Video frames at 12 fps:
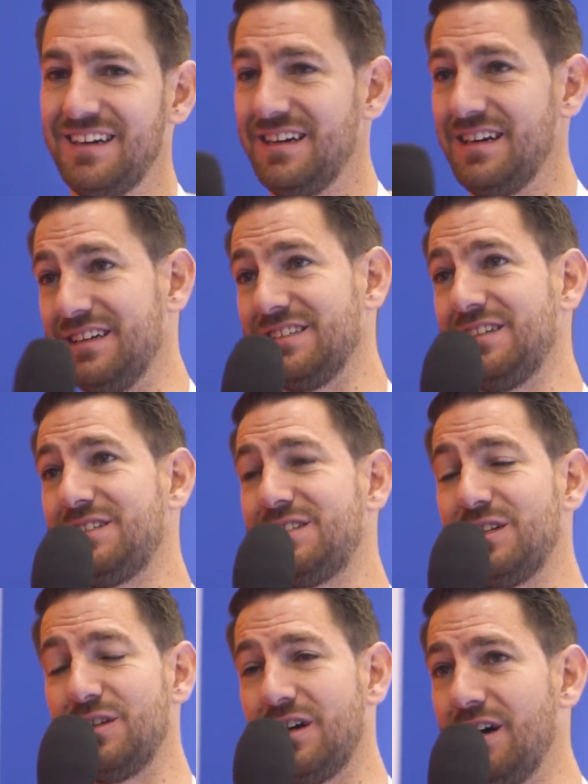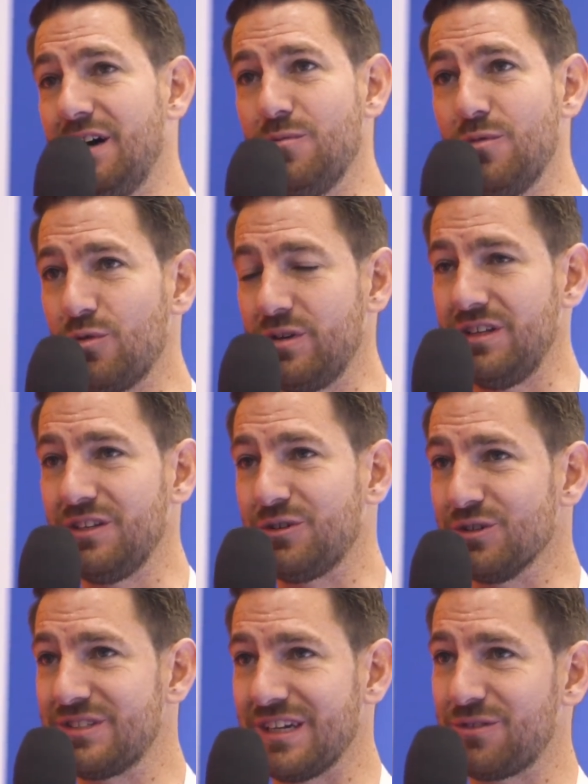As I said, I'm already in
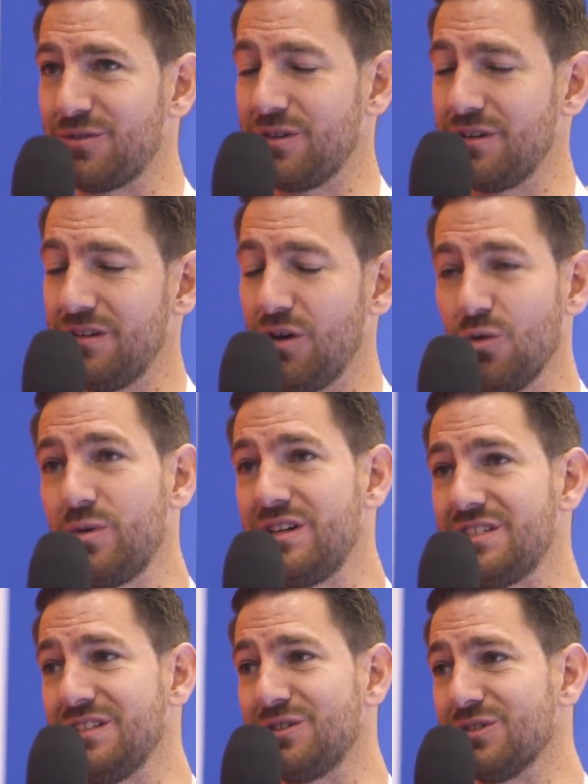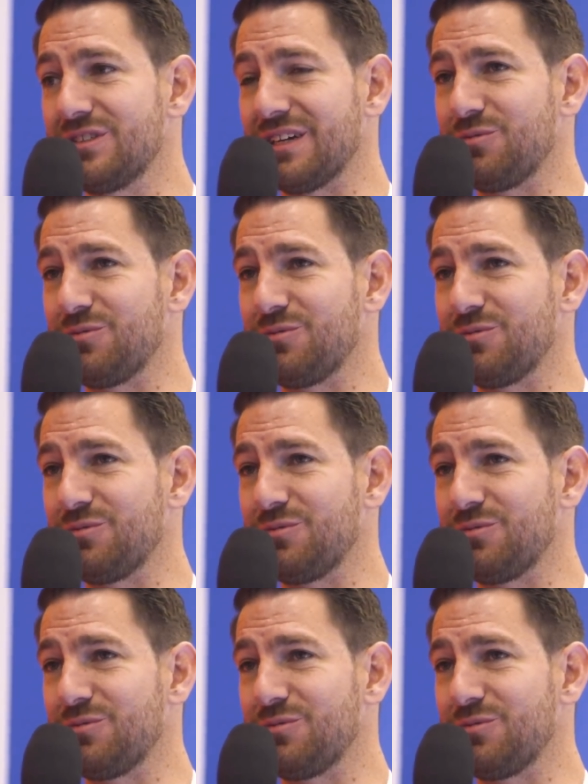contact, always in contact